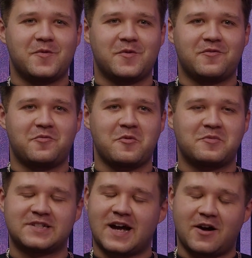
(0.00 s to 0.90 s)

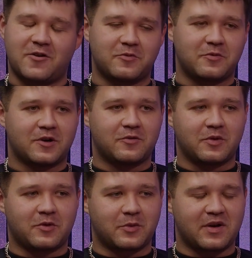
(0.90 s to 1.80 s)
We've set out. We want to
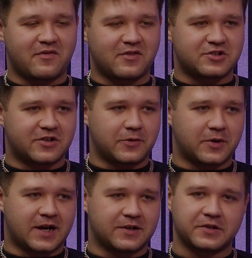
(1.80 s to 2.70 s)
win every trophy we
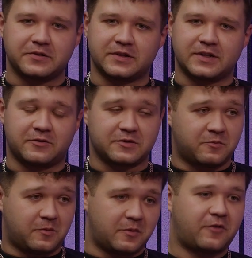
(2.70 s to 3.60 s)
can do, and that was
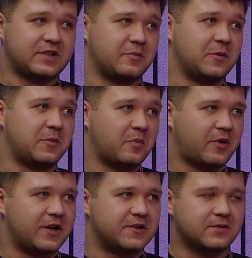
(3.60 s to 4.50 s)
obviously me being
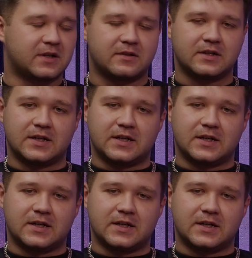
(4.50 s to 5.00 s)
playing as well.